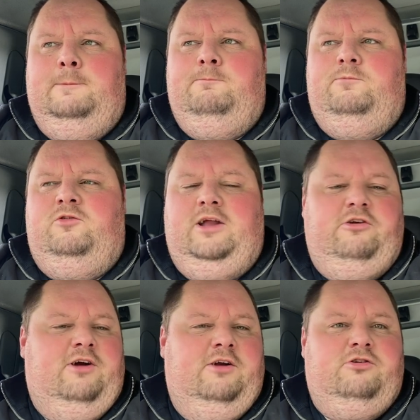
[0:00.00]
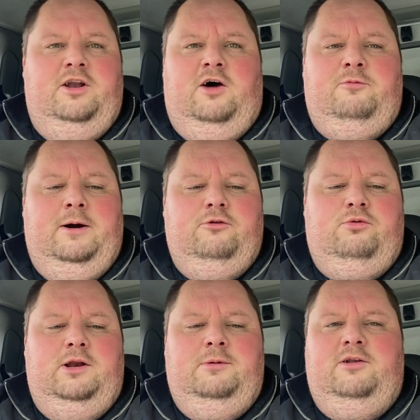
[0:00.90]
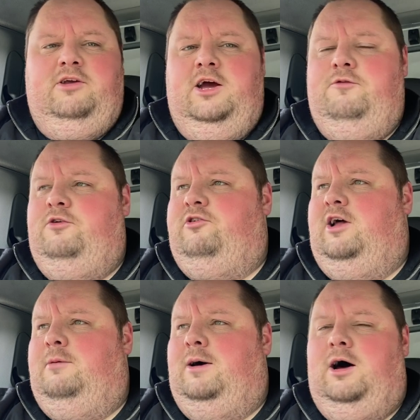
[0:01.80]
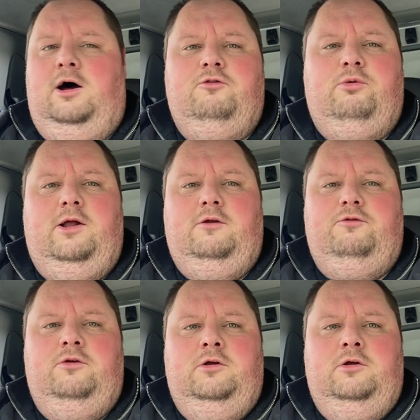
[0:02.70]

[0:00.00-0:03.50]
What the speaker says: Stay dry, dropped off about 20 minutes ago, finished out about 12:30,